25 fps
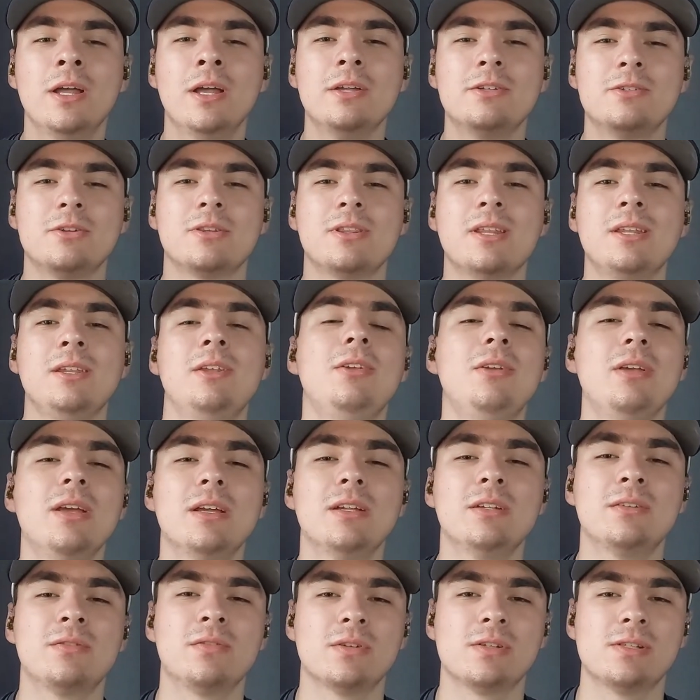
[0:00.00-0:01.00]
So thank you
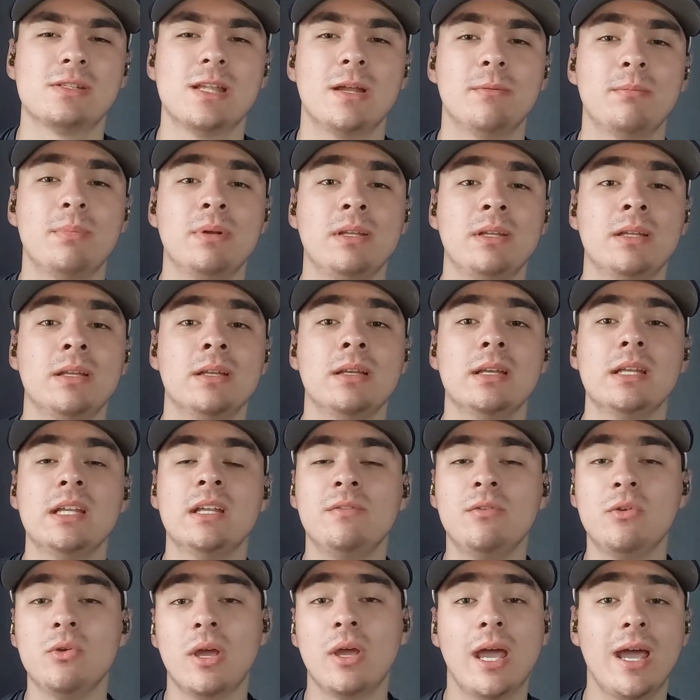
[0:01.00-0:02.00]
guys for stepping in.
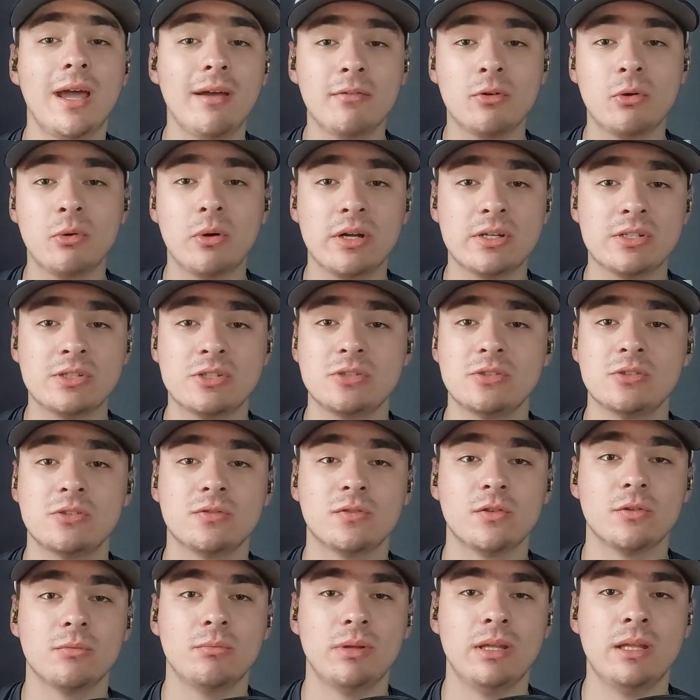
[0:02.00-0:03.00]
If you have questions
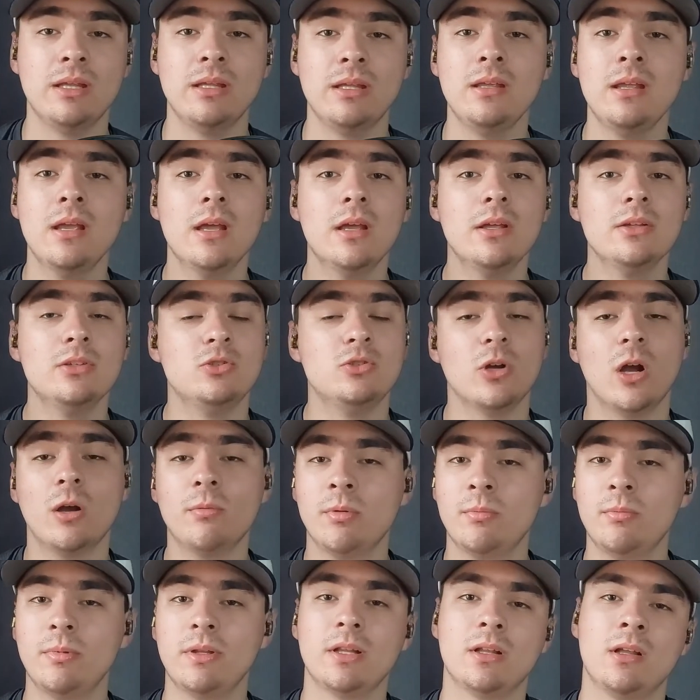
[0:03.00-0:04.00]
for me, drop
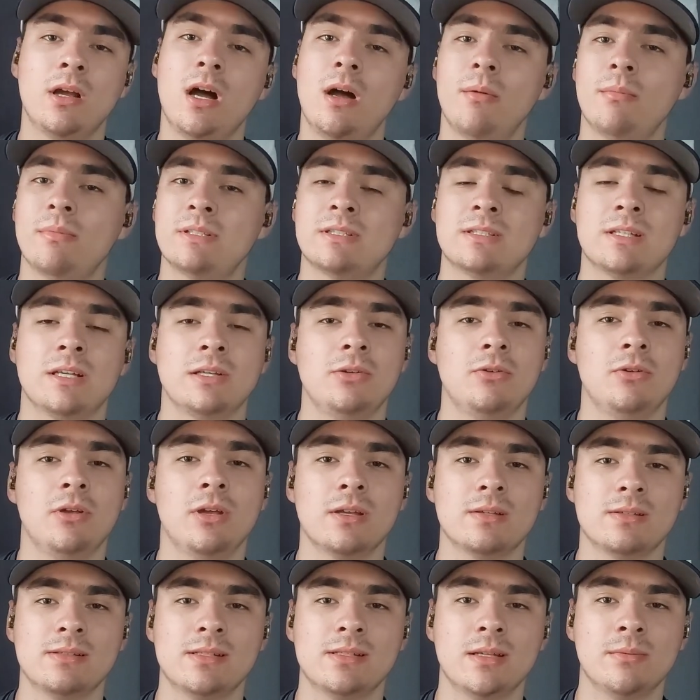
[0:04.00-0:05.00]
them in the comments like you
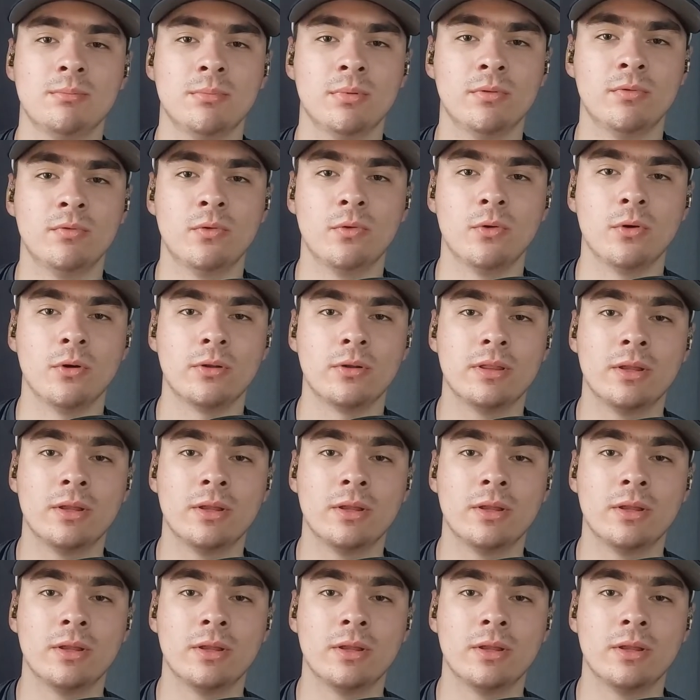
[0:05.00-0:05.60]
guys did before.